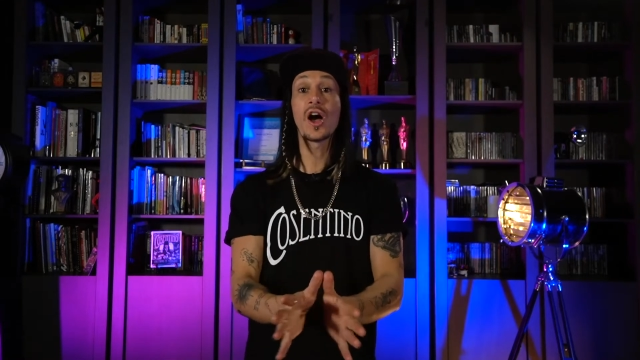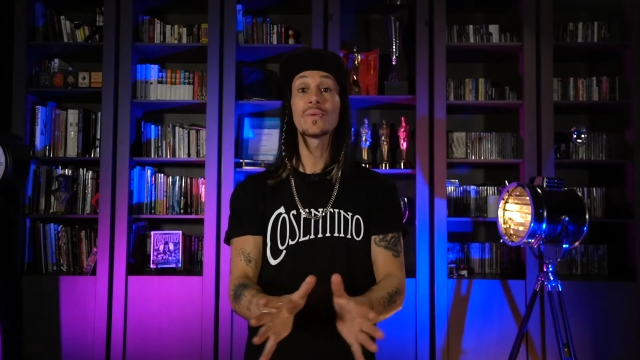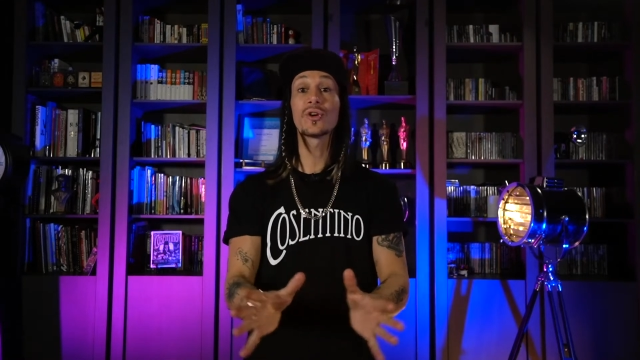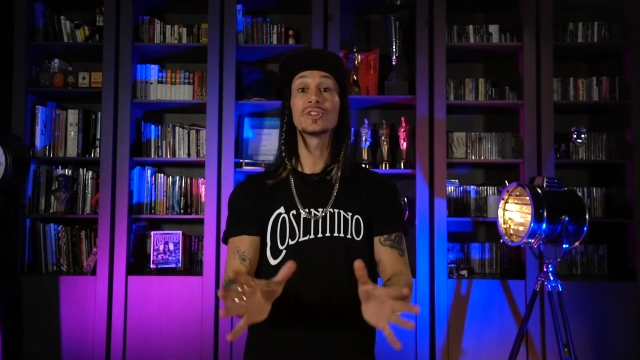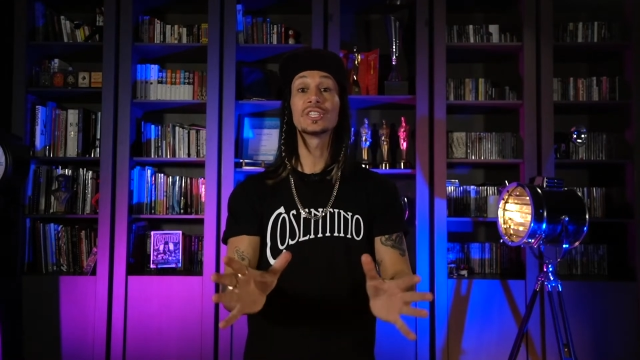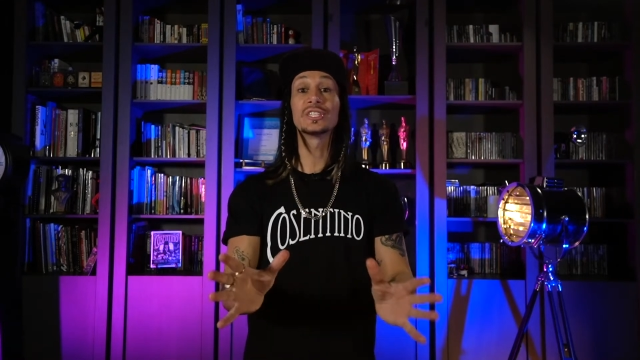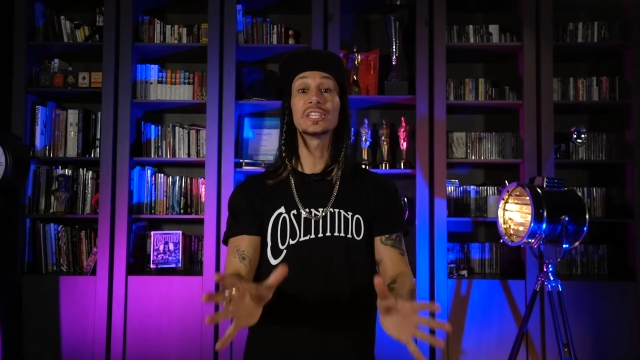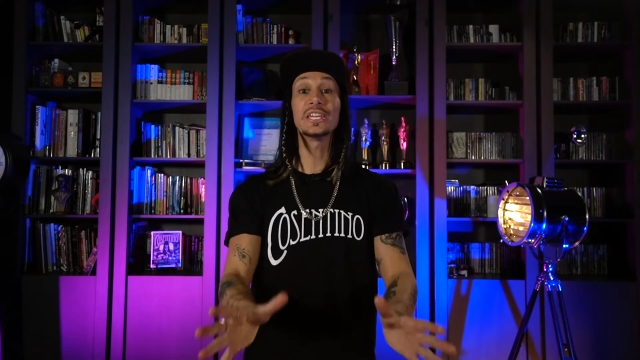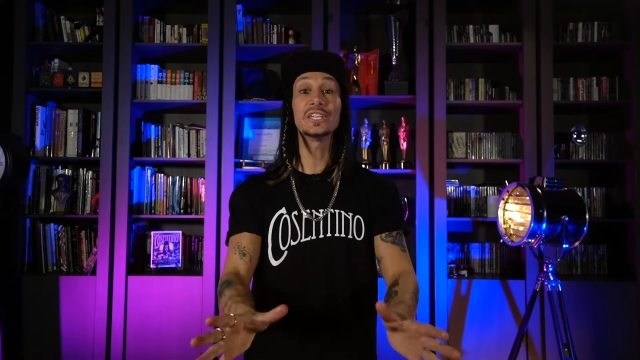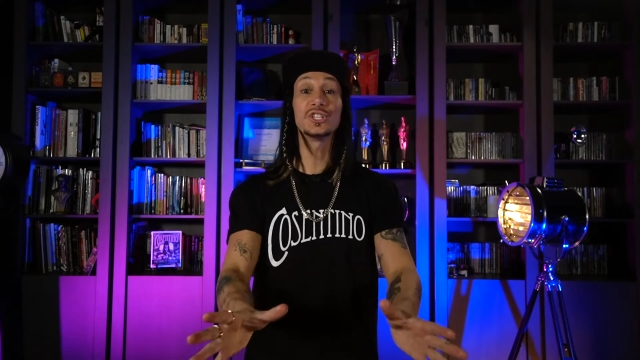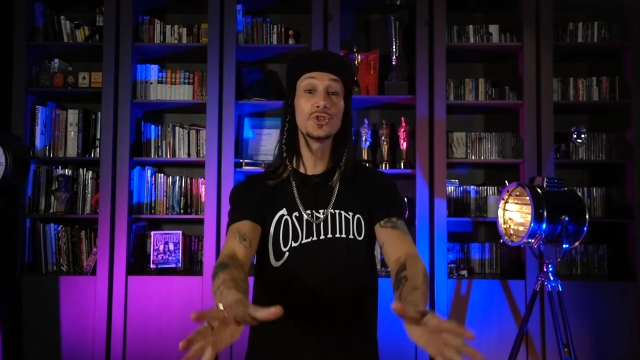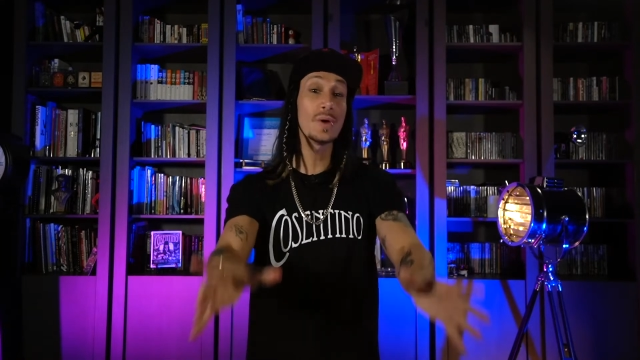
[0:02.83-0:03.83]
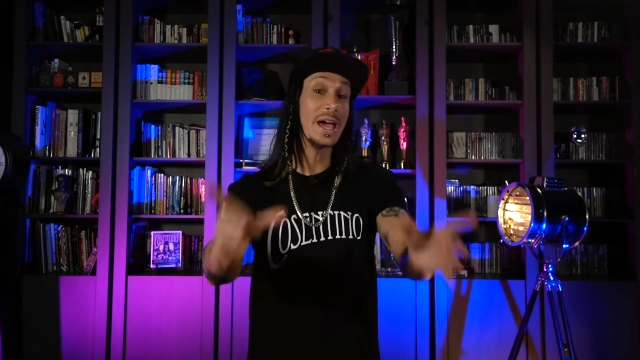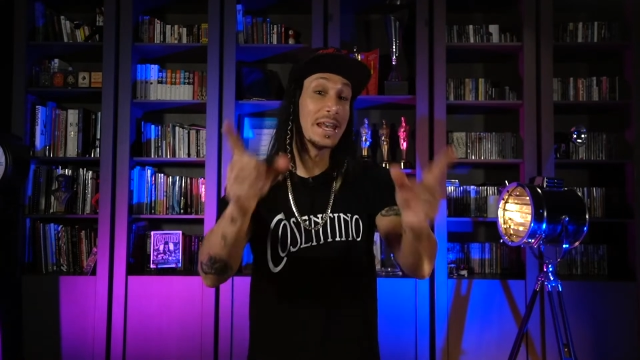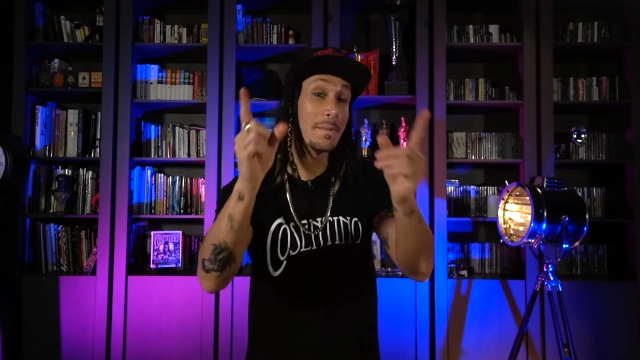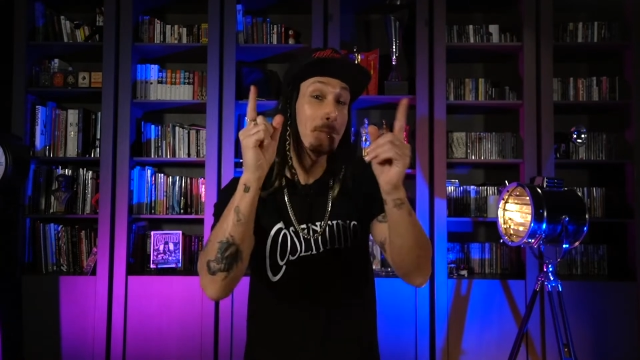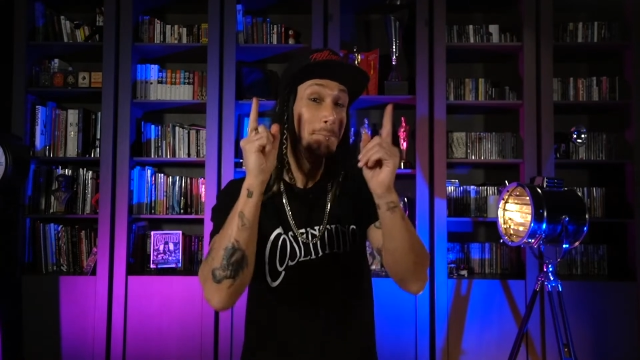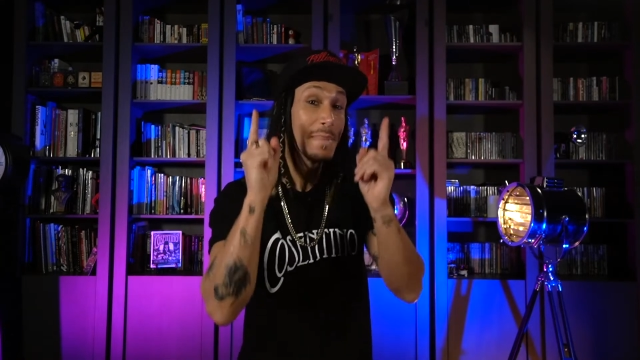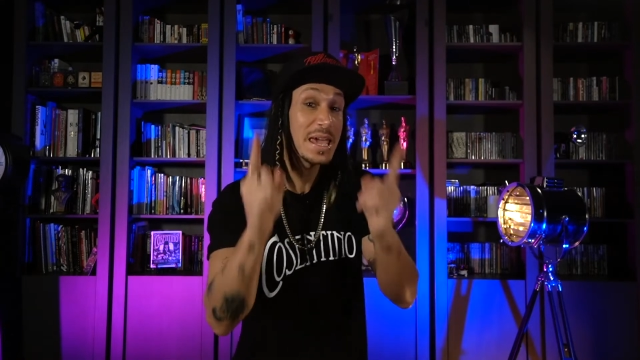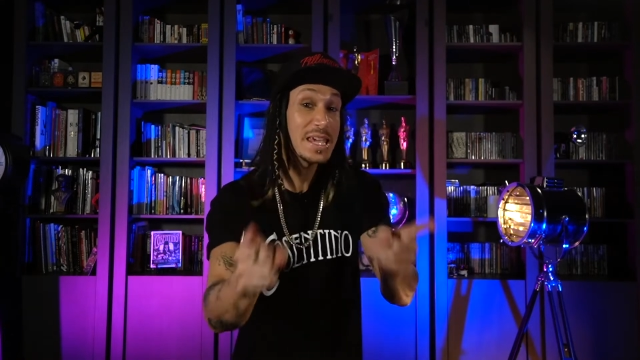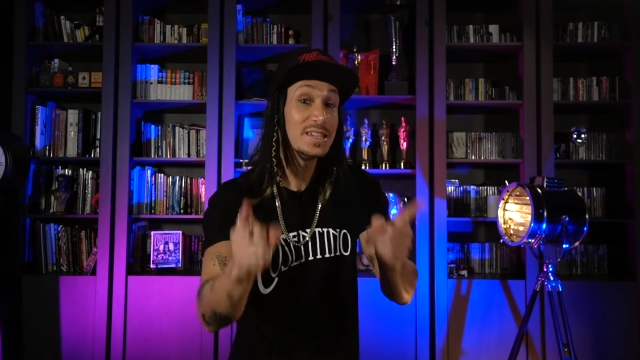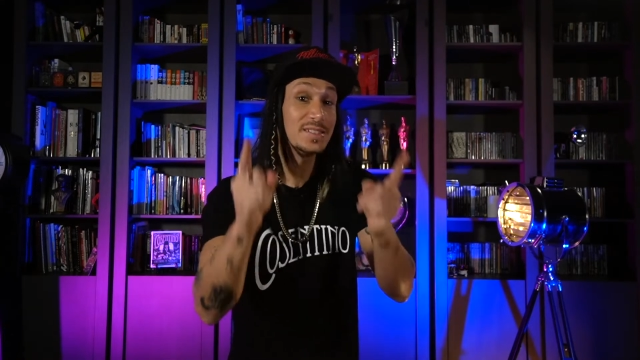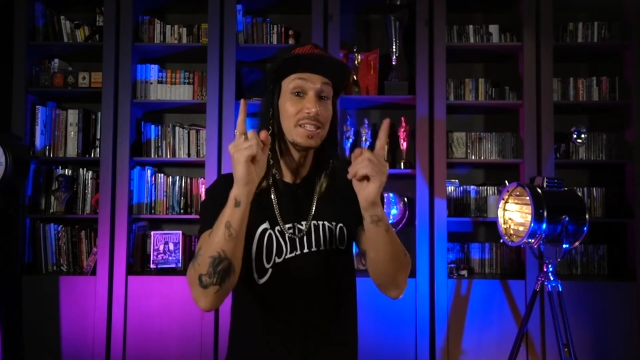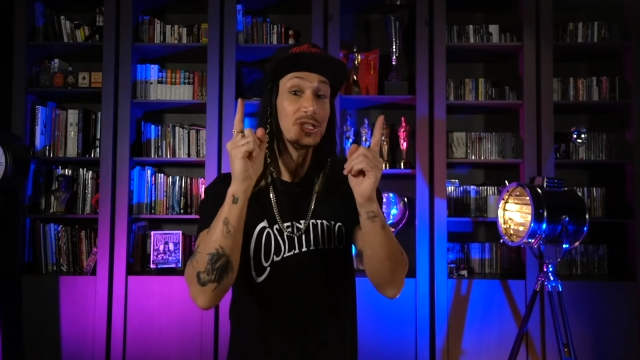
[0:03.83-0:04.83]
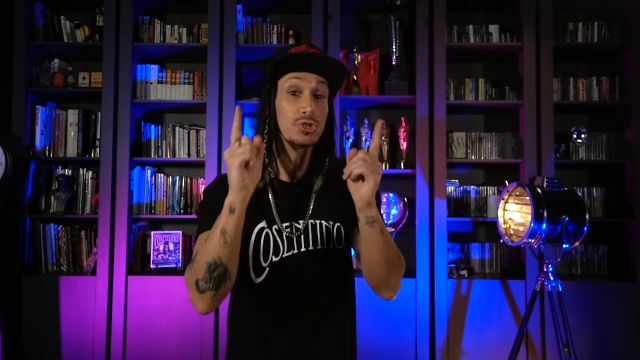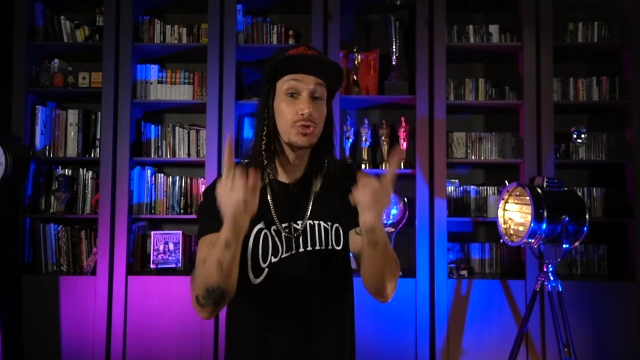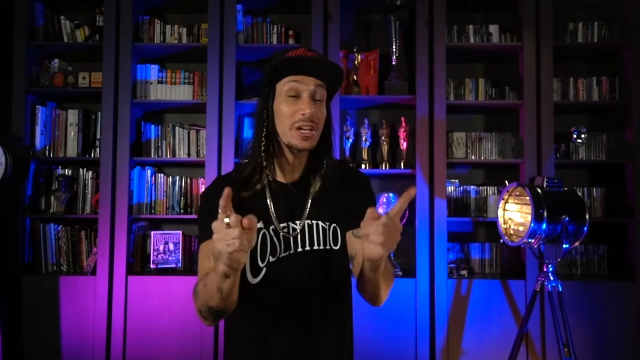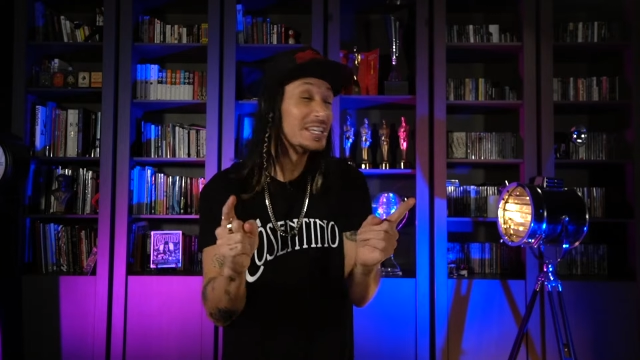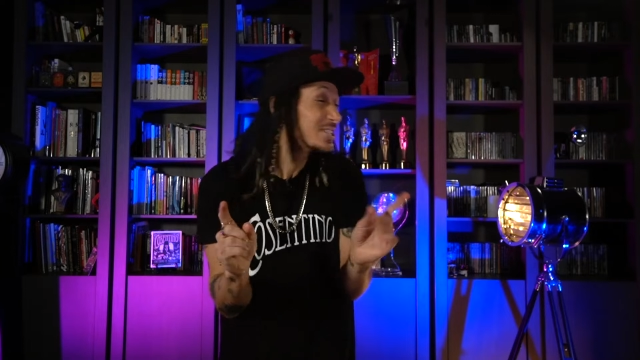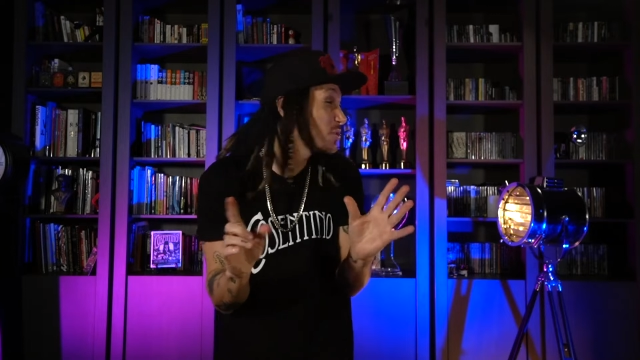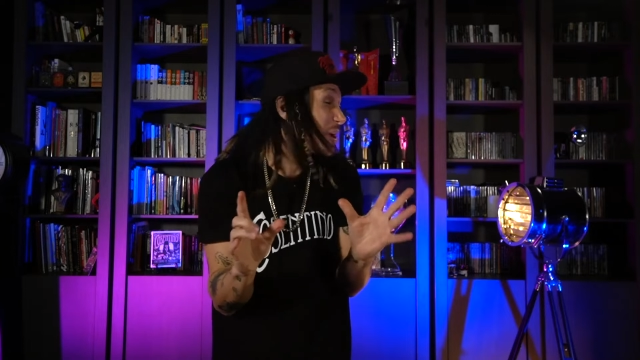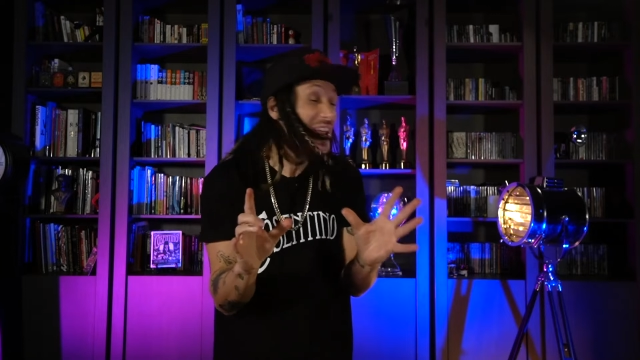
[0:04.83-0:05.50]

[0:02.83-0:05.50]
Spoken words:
I'm going to teach you an amazing trick. You know